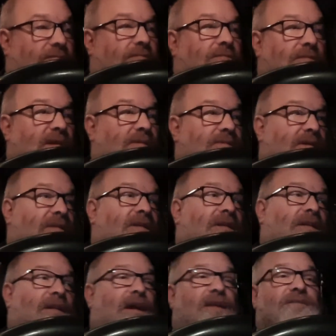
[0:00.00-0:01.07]
Maybe a
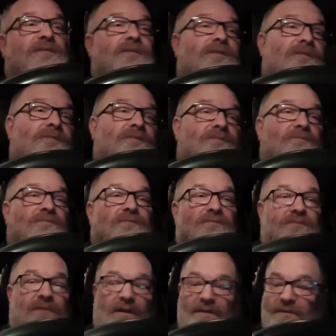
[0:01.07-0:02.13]
little less.
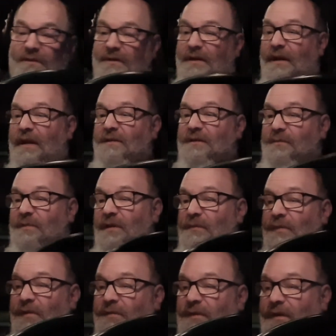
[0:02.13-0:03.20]
Well, it had to be
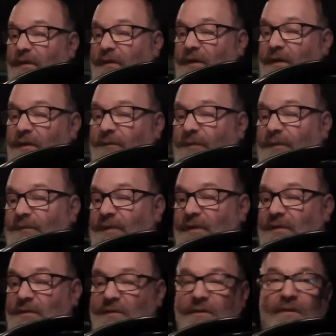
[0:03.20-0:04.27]
about there, yeah,
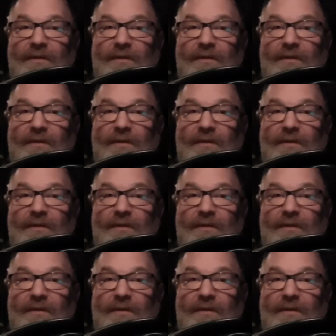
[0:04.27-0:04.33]
15,